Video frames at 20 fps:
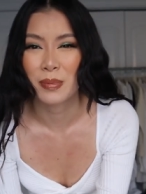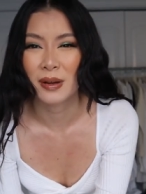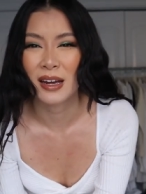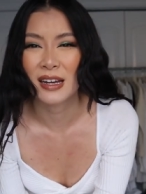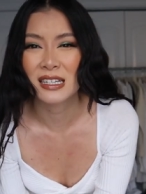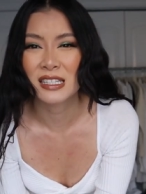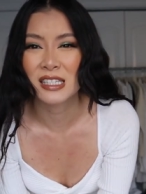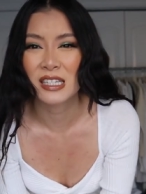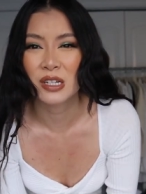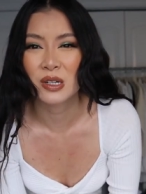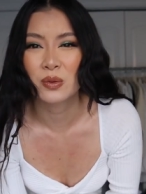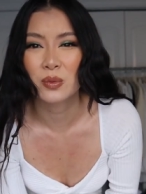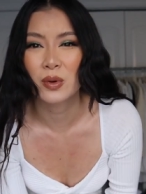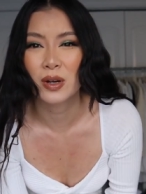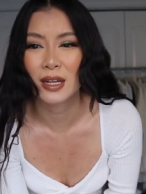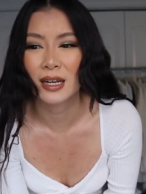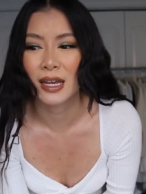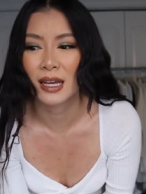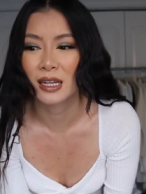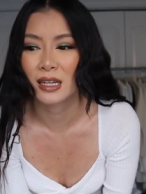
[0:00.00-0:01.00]
but I didn't
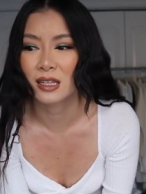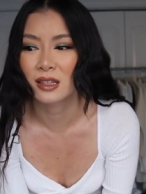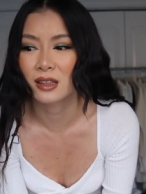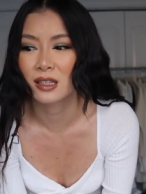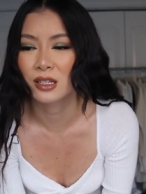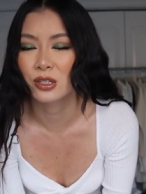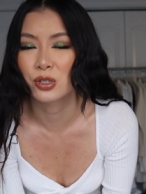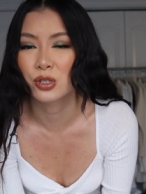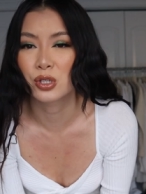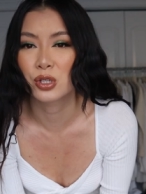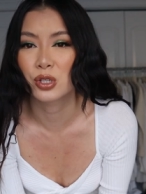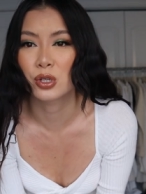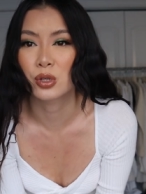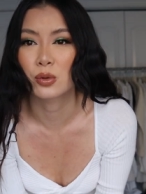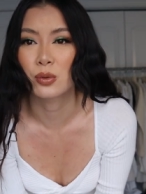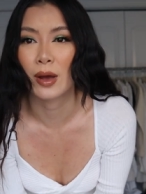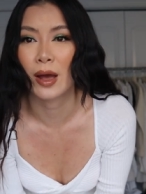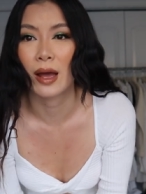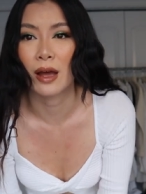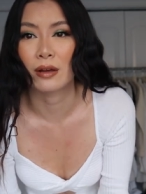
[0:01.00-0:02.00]
want anything
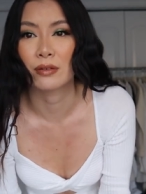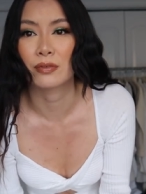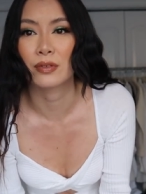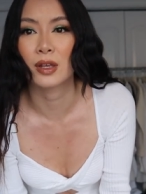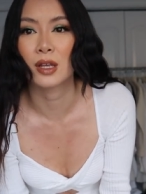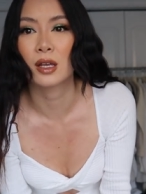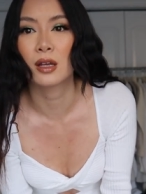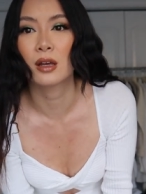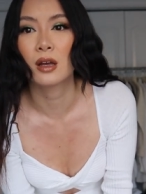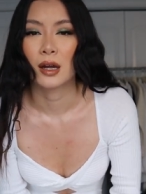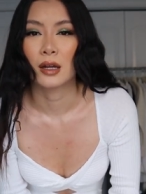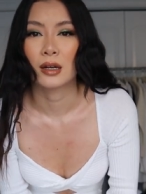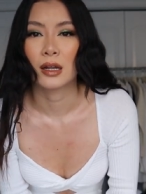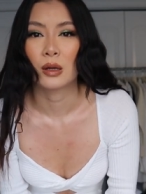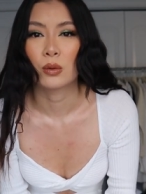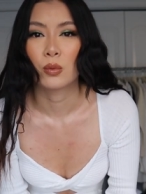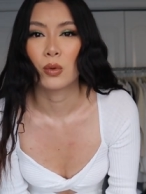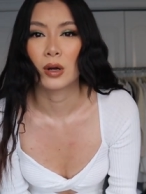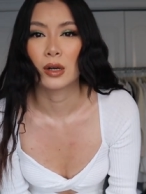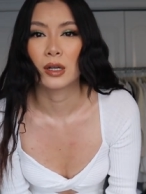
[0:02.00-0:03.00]
too heavy and
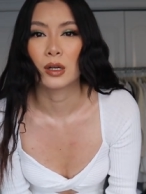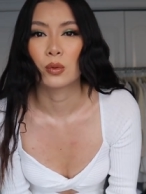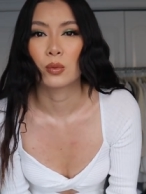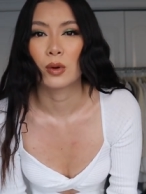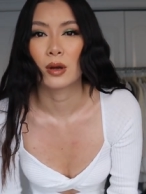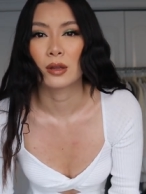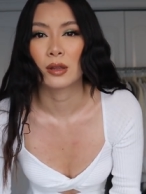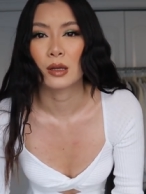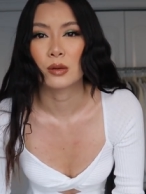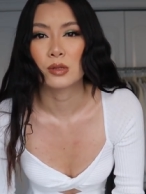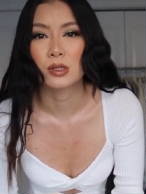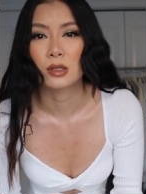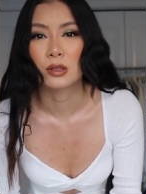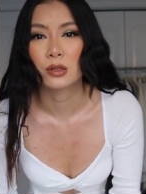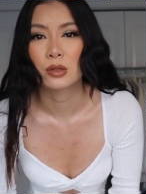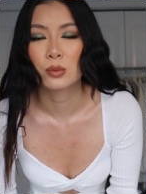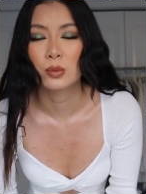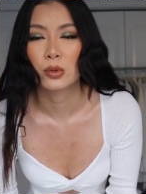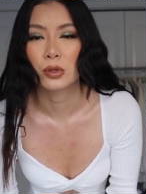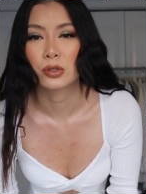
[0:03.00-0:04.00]
I wanted one that was a
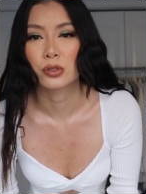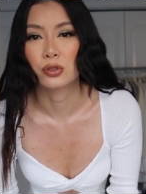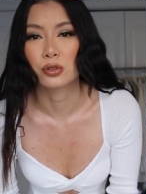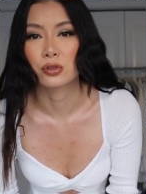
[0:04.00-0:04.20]
little more